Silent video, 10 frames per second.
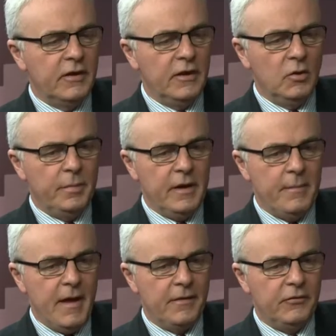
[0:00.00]
a little bit
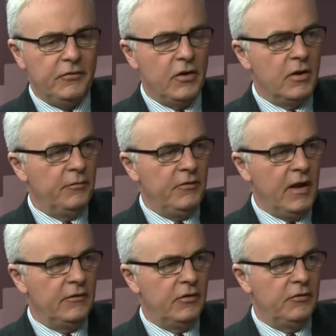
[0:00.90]
about the
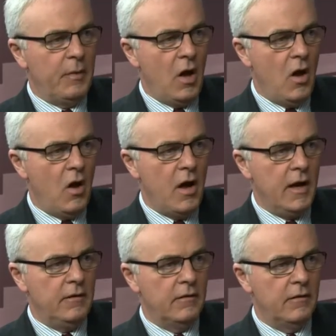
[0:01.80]
circumstances
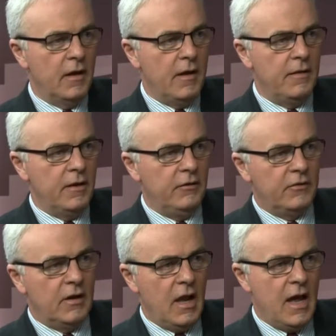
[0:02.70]
behind these
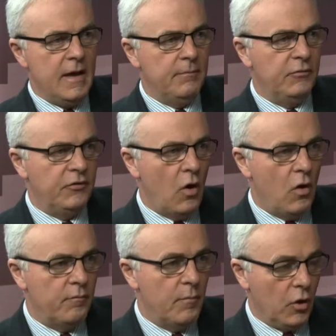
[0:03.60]
claims
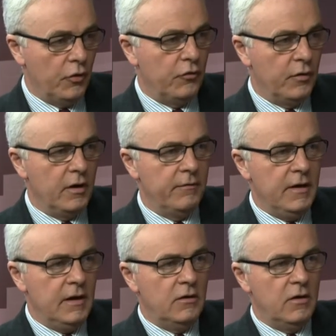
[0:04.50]
of monitoring of
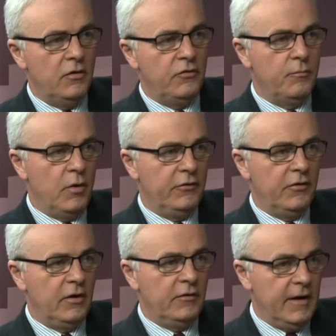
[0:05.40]
the Indonesian
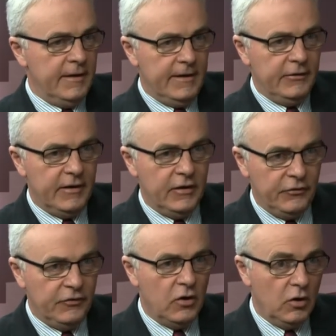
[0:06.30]
president and his inner
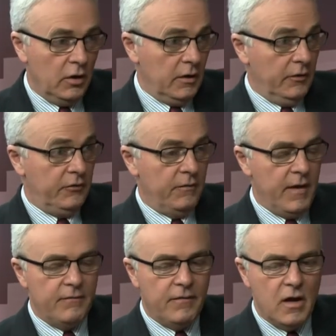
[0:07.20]
circle, at least of
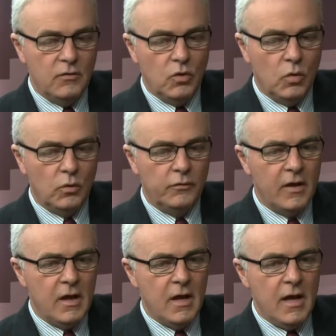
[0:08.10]
their phone calls.
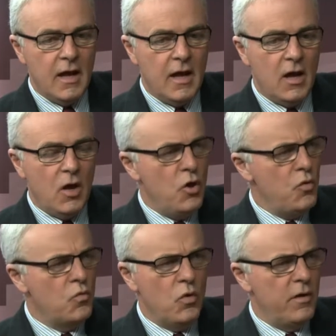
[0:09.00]

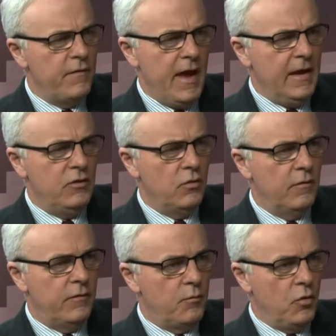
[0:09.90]
Who would have had to
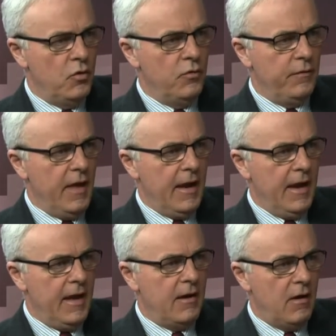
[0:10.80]
have approved that?
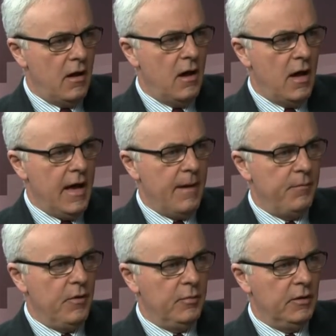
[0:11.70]
How high
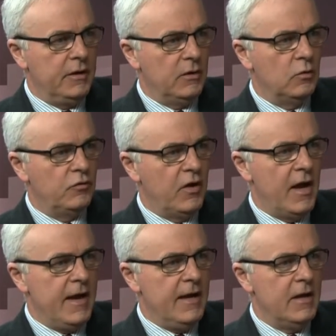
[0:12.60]
up the political
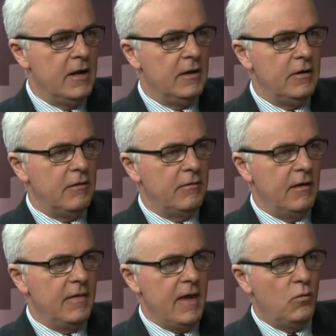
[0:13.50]
chain do you
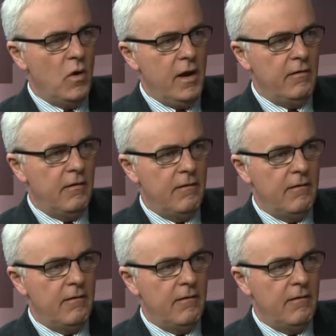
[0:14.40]
think that went?